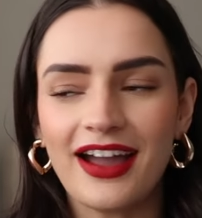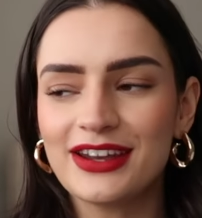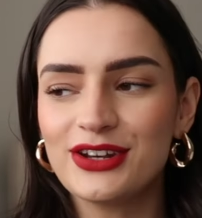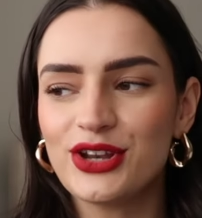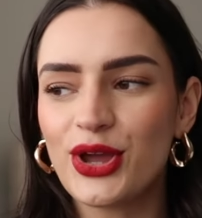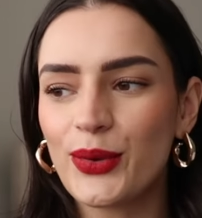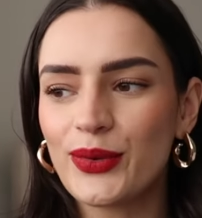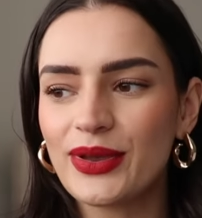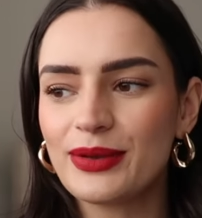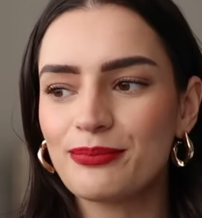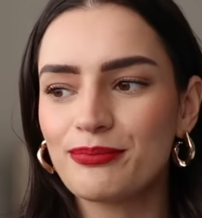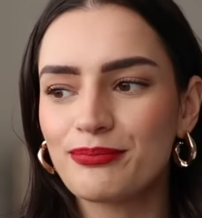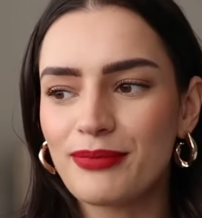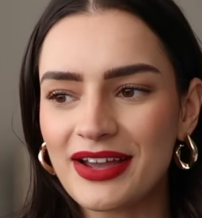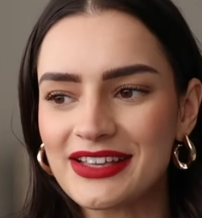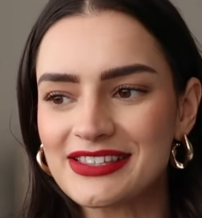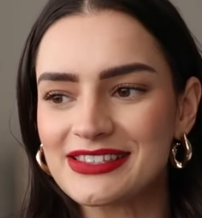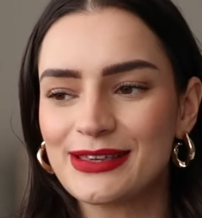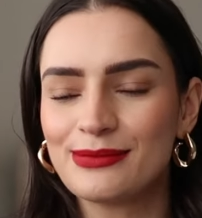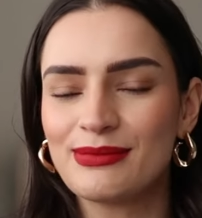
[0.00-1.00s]
I know it
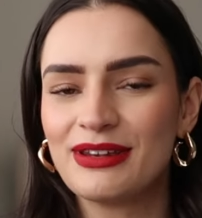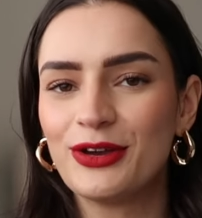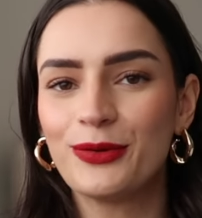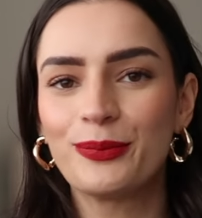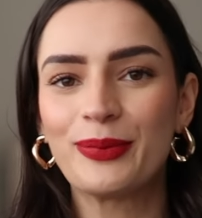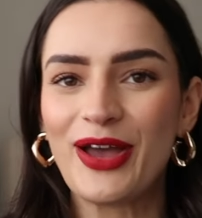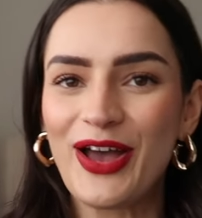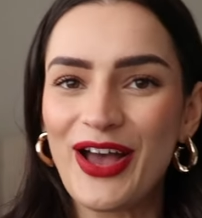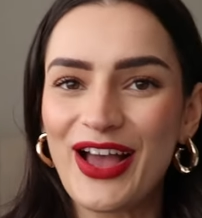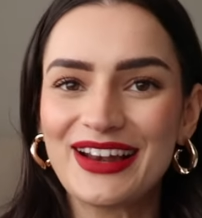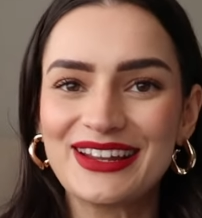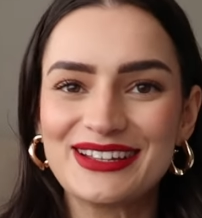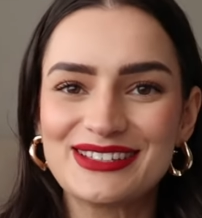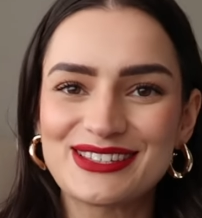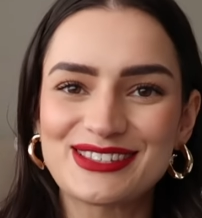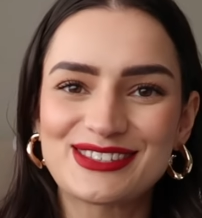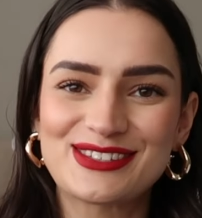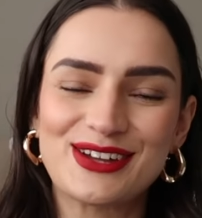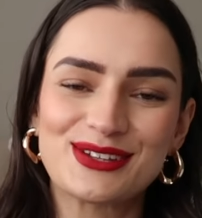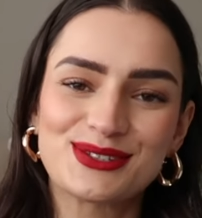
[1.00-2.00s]
might seem a little bit early
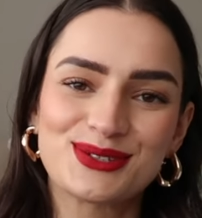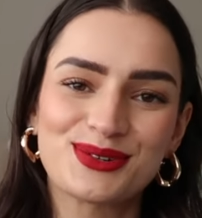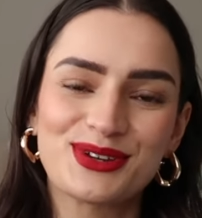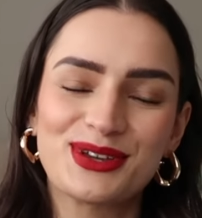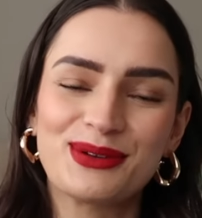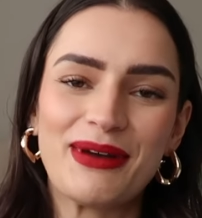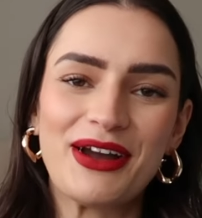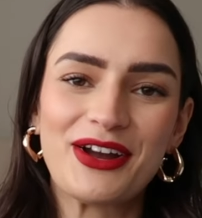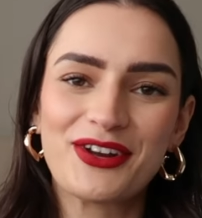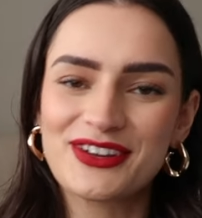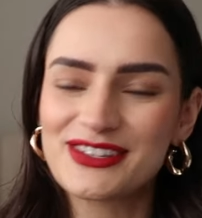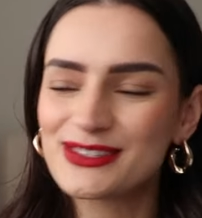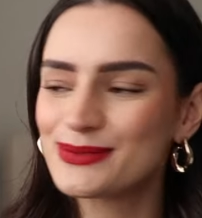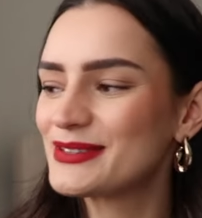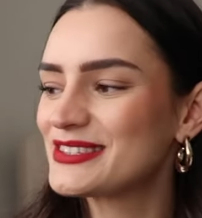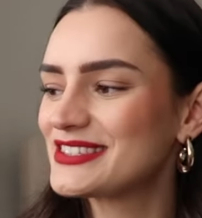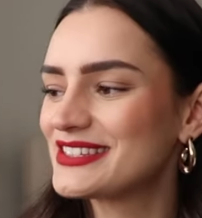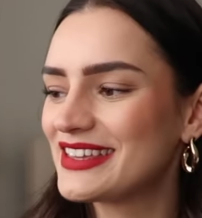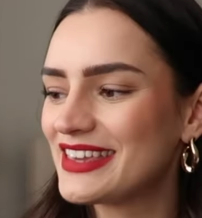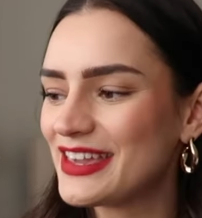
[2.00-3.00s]
to start talking about
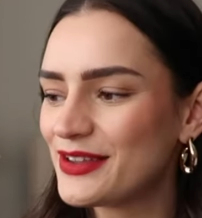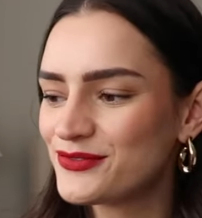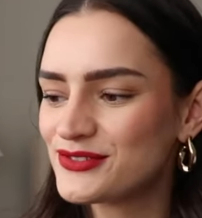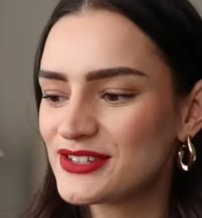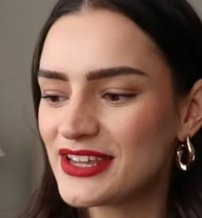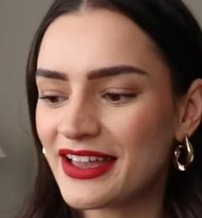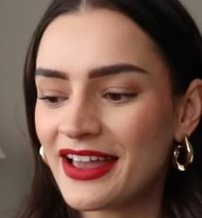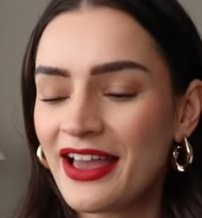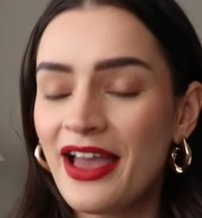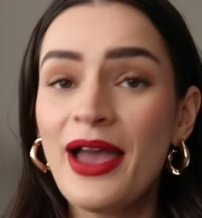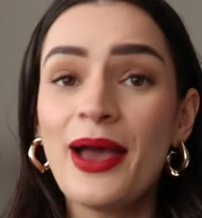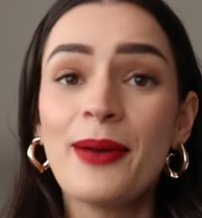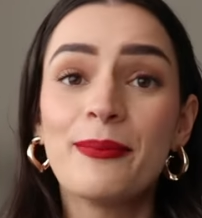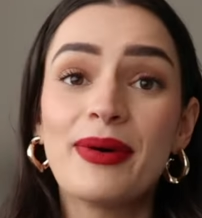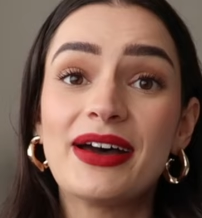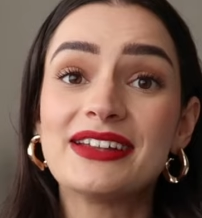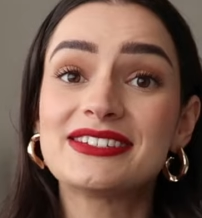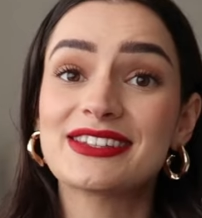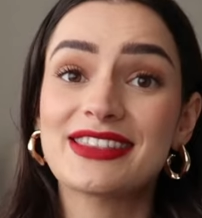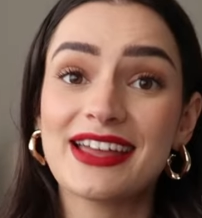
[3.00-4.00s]
Christmas and gifting,
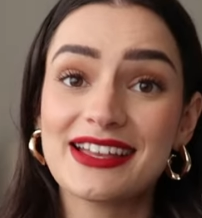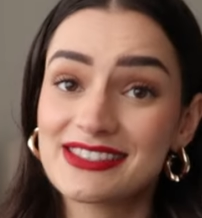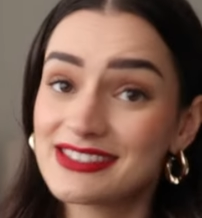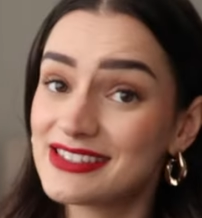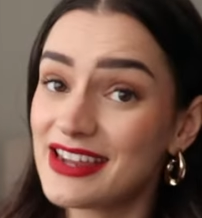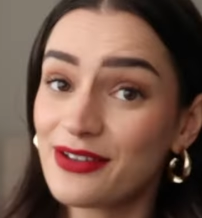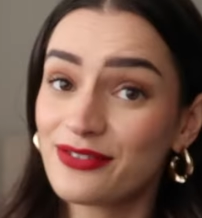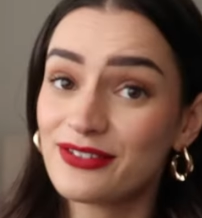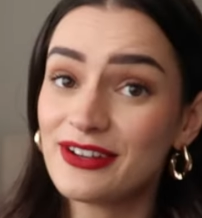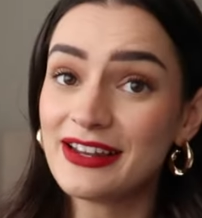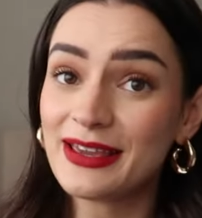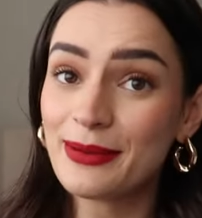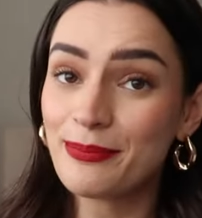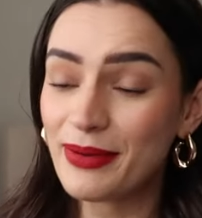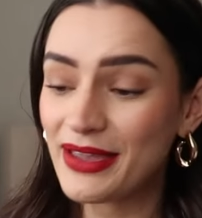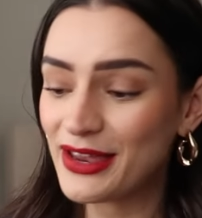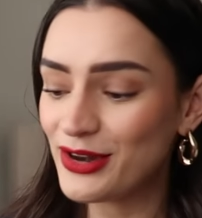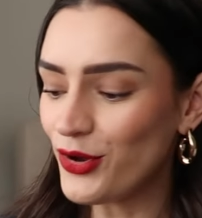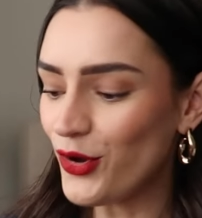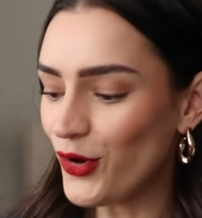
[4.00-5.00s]
but that's definitely
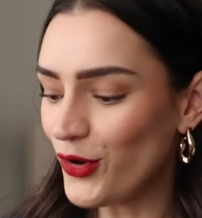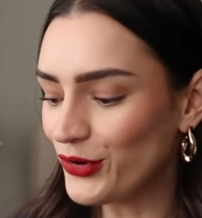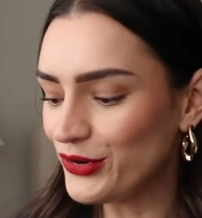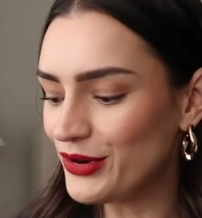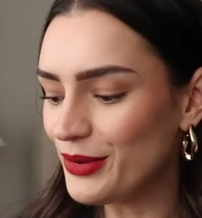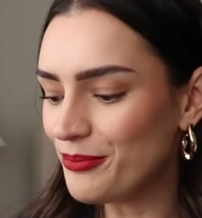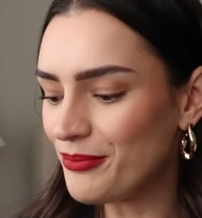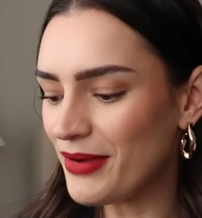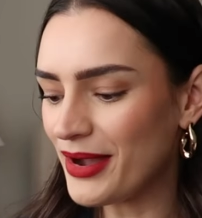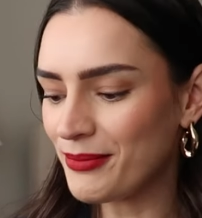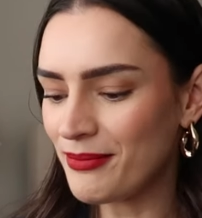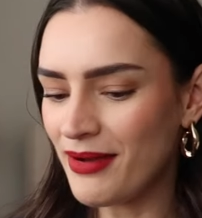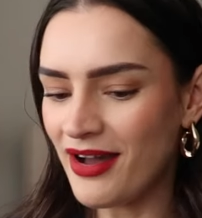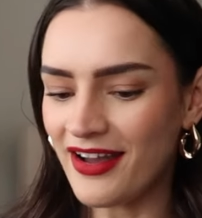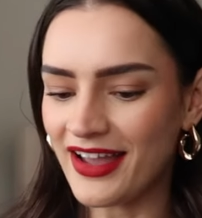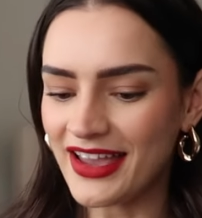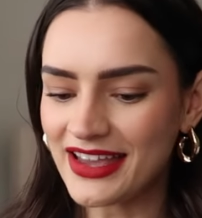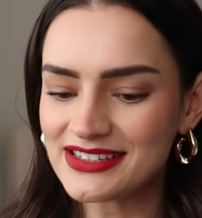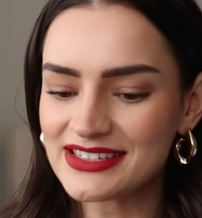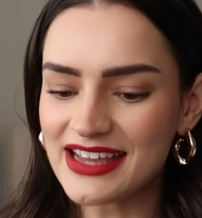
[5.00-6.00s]
been on my
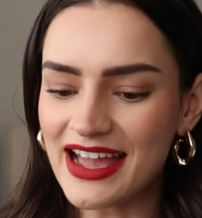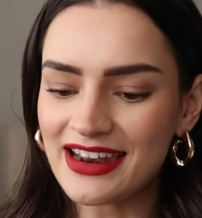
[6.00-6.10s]
mind.